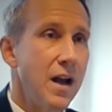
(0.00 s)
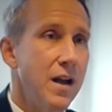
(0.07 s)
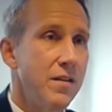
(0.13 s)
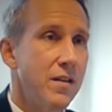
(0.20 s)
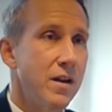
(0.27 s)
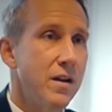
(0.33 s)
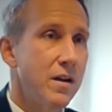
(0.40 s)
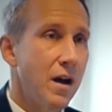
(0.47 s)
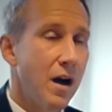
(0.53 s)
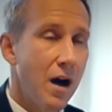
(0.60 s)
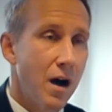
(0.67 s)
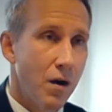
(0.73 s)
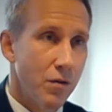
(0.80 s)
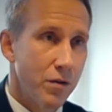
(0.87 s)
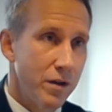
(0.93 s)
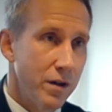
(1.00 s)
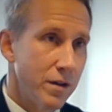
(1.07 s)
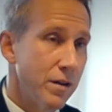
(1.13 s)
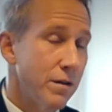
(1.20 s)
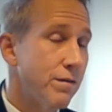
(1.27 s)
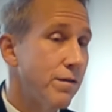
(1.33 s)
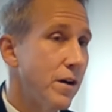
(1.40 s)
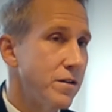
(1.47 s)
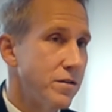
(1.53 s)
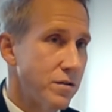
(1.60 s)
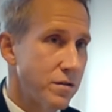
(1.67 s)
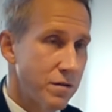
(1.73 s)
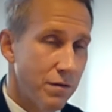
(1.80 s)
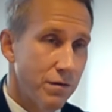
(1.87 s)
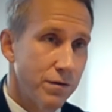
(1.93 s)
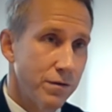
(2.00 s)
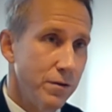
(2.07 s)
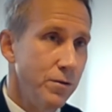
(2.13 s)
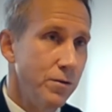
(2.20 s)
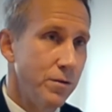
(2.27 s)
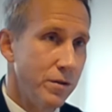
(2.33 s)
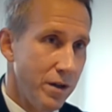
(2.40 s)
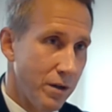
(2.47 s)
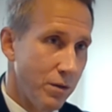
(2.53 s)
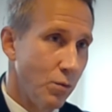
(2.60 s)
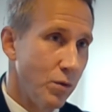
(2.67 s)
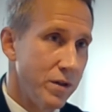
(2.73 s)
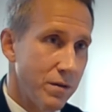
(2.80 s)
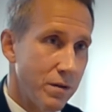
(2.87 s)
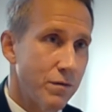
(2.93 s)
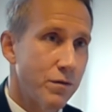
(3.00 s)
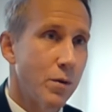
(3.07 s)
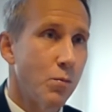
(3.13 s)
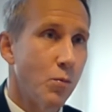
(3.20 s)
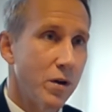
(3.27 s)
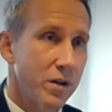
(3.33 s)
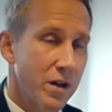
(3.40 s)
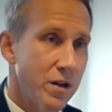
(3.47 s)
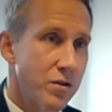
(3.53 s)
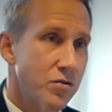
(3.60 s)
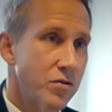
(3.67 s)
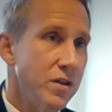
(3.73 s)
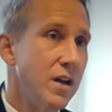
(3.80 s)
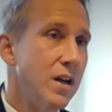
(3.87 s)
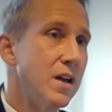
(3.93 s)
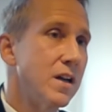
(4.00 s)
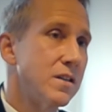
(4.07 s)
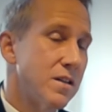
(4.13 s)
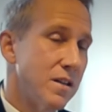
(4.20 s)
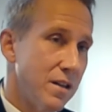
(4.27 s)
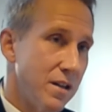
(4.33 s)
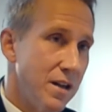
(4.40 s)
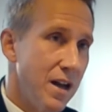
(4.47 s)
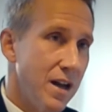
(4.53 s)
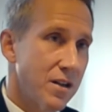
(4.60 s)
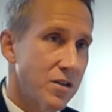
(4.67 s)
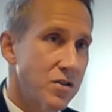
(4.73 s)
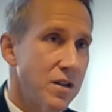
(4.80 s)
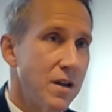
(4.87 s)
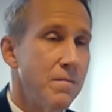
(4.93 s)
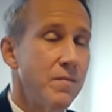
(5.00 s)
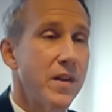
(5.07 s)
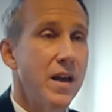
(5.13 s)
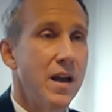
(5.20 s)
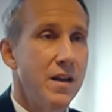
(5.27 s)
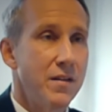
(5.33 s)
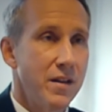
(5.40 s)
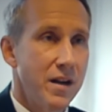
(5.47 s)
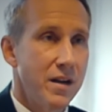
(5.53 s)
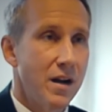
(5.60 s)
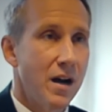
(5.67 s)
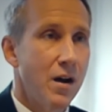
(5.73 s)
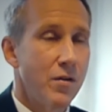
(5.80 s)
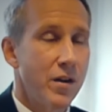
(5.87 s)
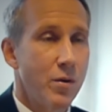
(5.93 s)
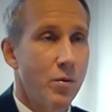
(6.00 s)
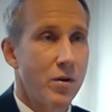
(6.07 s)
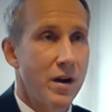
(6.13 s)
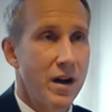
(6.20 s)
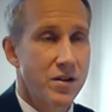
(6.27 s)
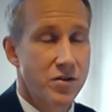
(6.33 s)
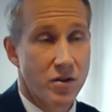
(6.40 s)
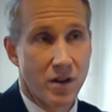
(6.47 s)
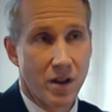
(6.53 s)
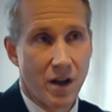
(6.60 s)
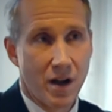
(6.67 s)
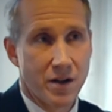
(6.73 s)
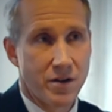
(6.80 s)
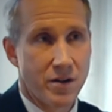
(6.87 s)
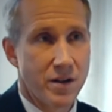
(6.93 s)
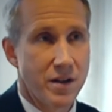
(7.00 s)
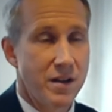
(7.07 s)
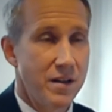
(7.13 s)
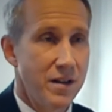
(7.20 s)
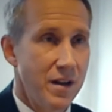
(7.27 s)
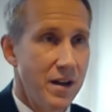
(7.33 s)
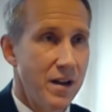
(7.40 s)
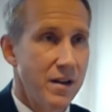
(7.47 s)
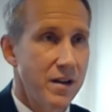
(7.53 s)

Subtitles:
and then how the funds flew, went from one country to the next and then how they were actually laundered in the